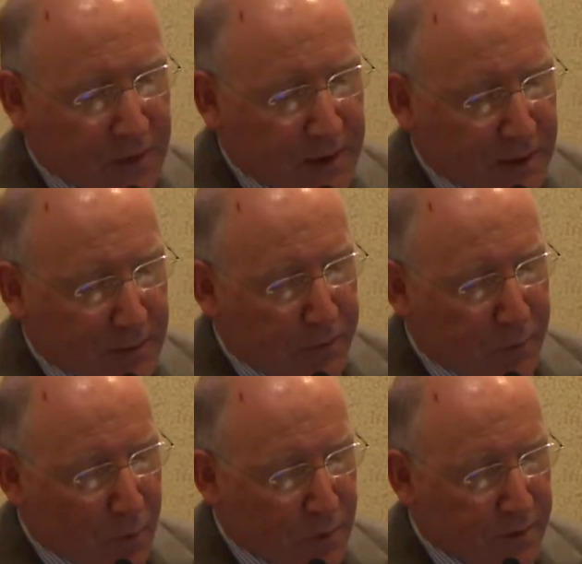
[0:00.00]
the need
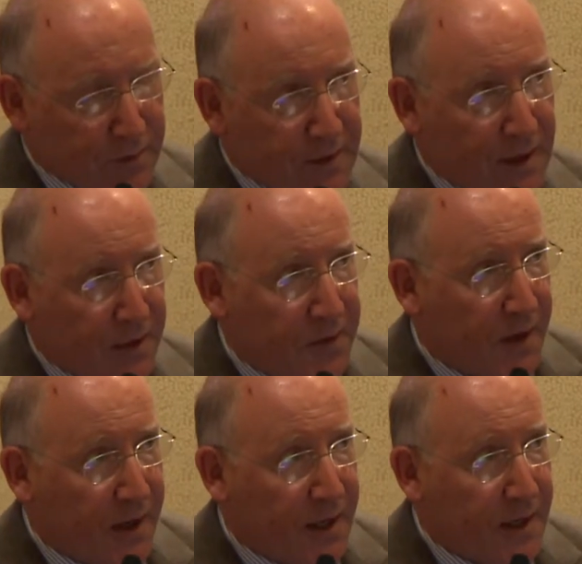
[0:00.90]
for the
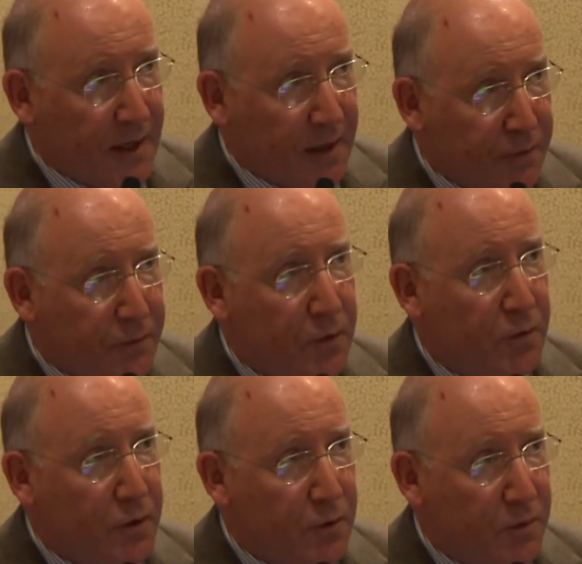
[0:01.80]
DSI if
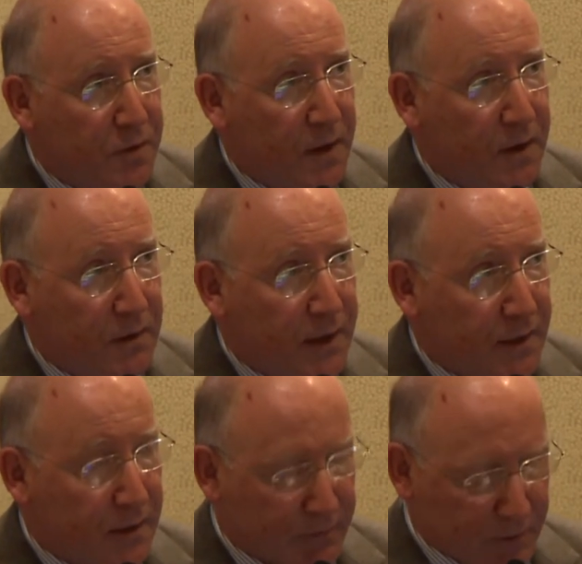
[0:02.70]
you're using a
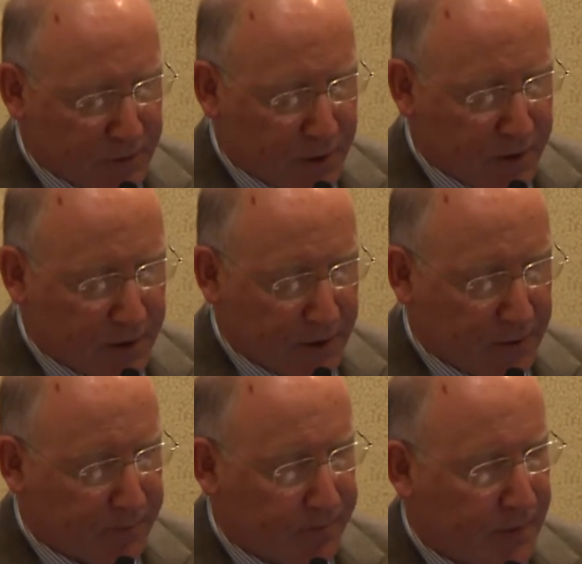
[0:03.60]
light level
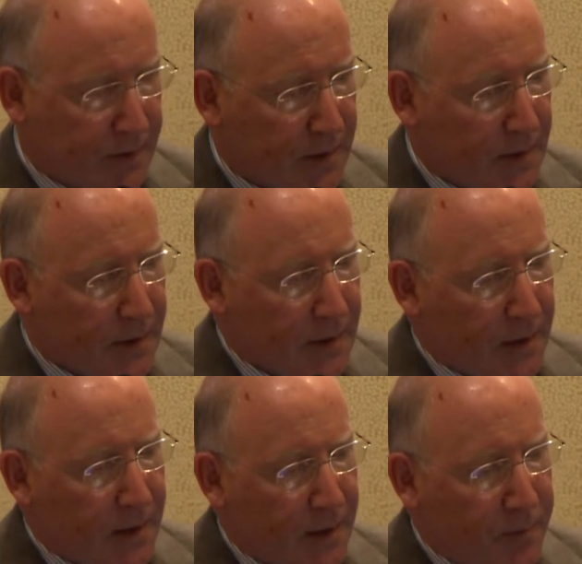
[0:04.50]
targeted.
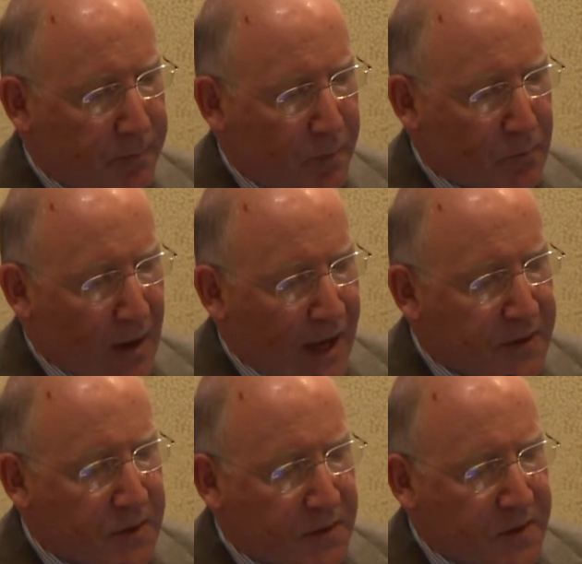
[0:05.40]

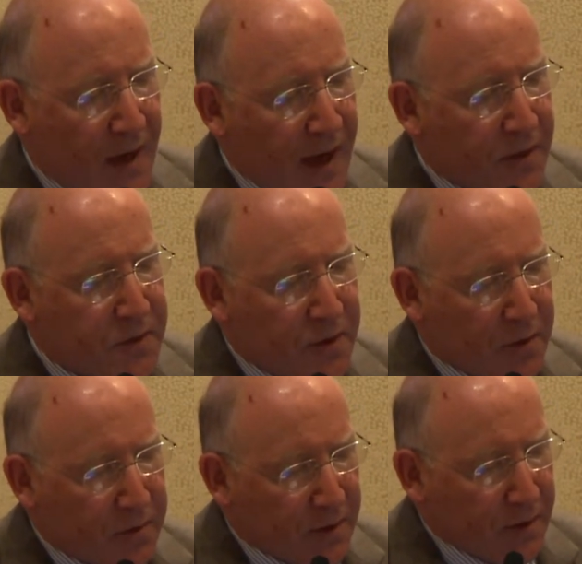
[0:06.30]
RASS and SAS are